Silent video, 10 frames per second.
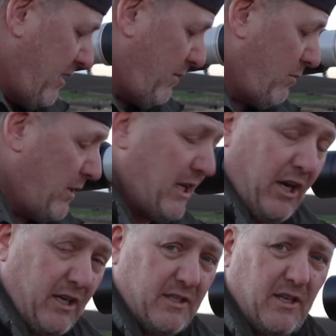when really
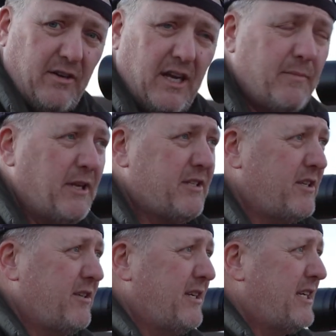I could slow down a bit.
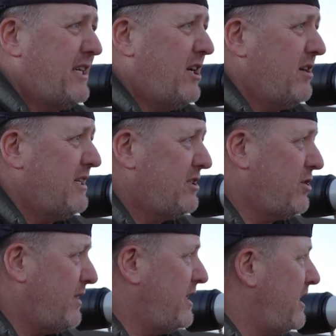So, you know,
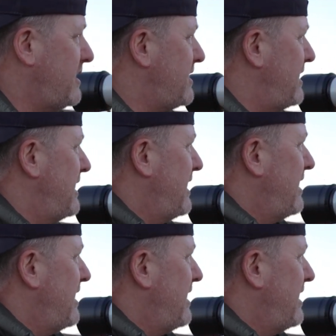doing this,